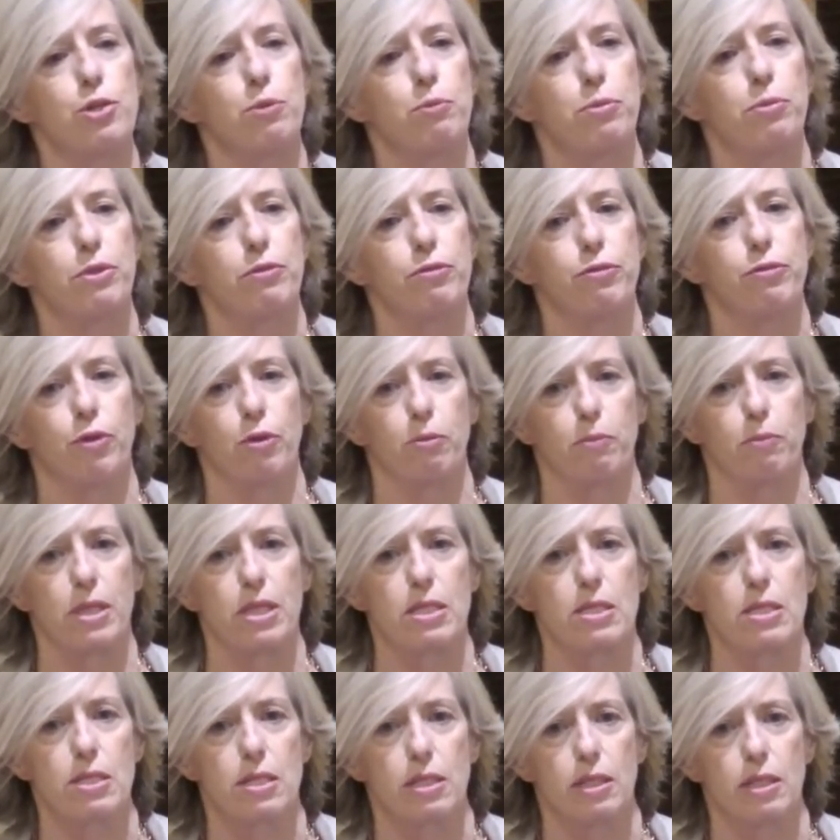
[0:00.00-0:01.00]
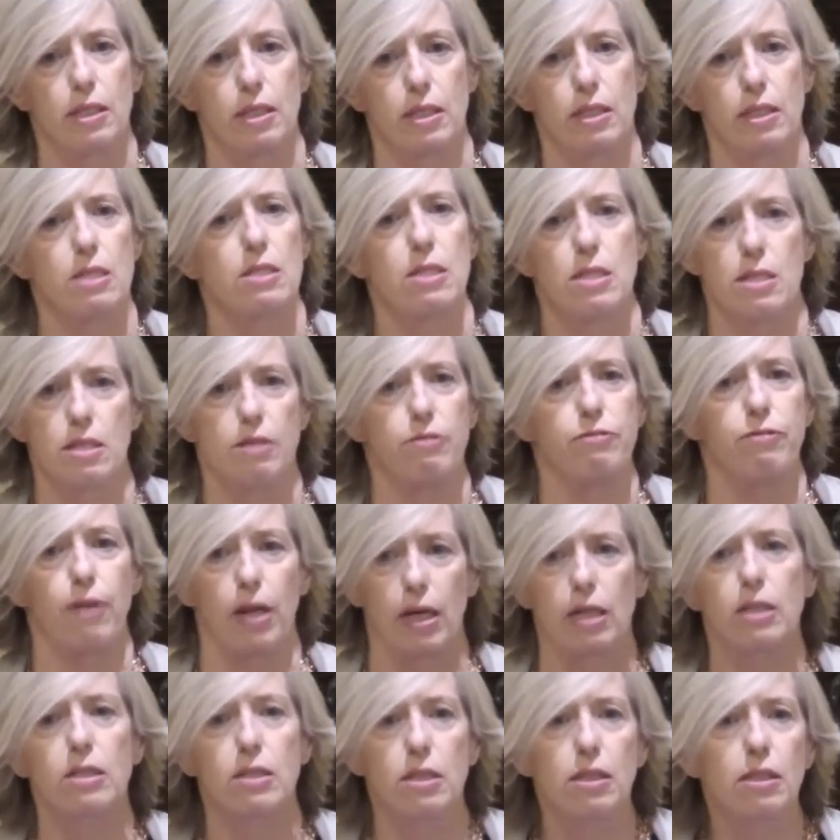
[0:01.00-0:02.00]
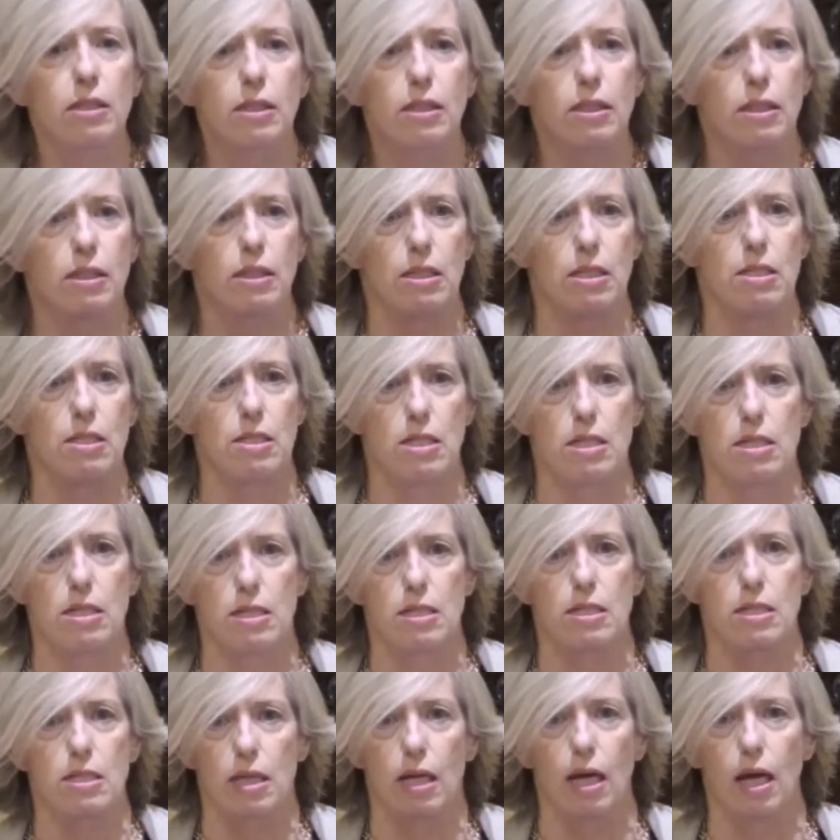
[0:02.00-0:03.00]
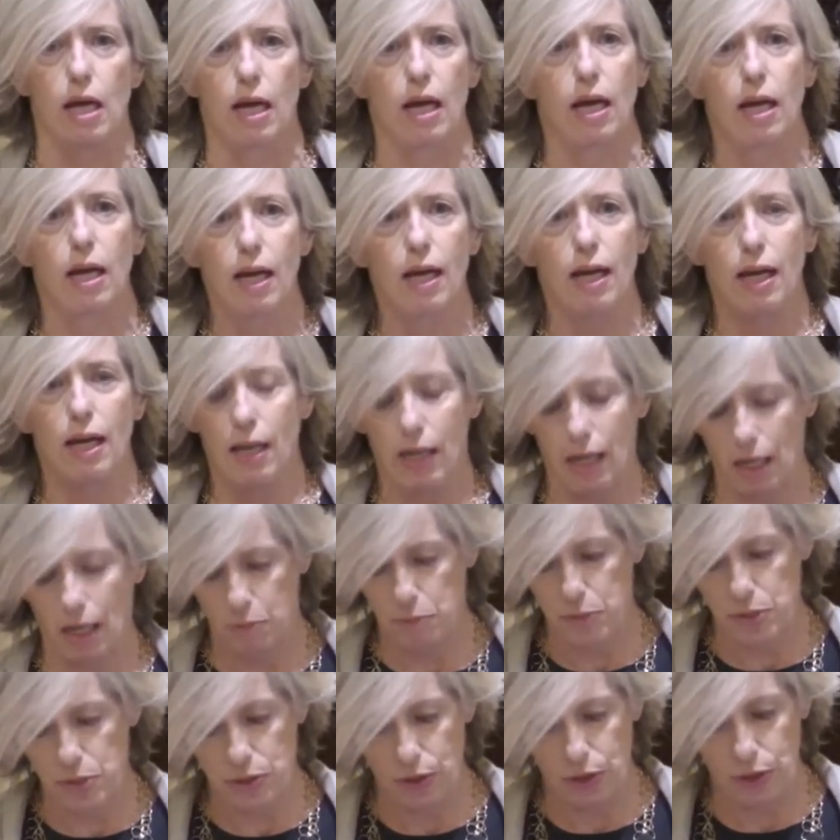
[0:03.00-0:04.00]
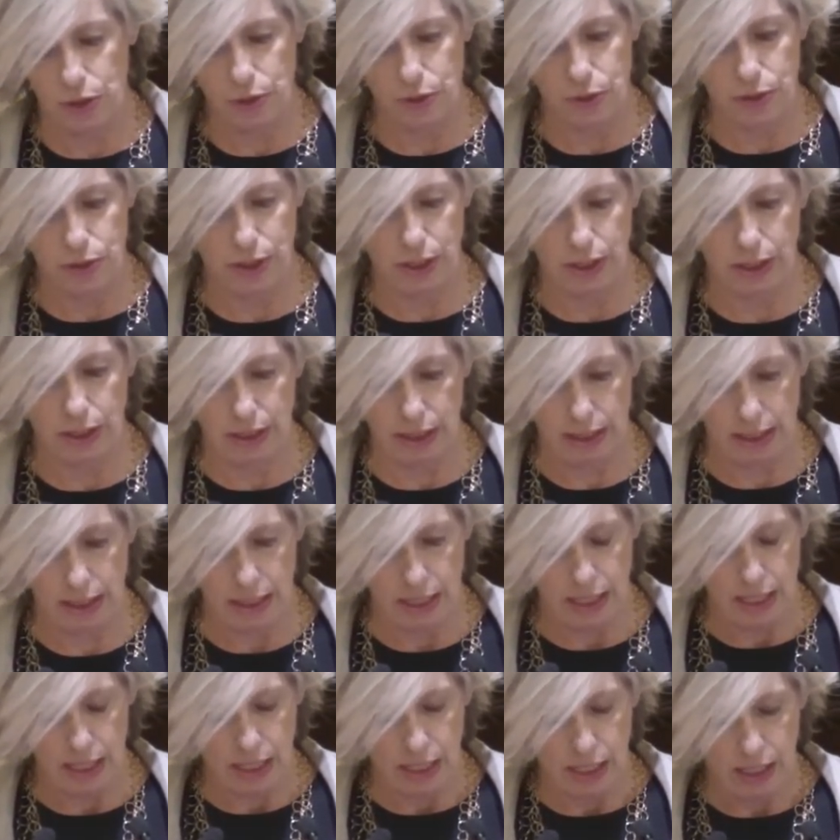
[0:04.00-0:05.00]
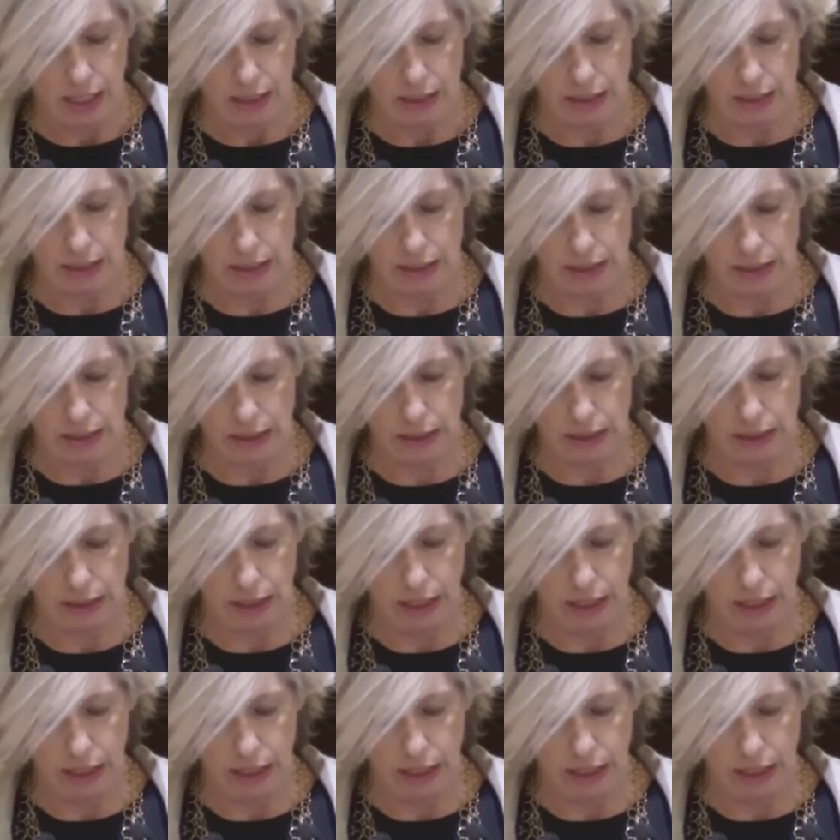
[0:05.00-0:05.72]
performance. This is a fact. This is absolutely the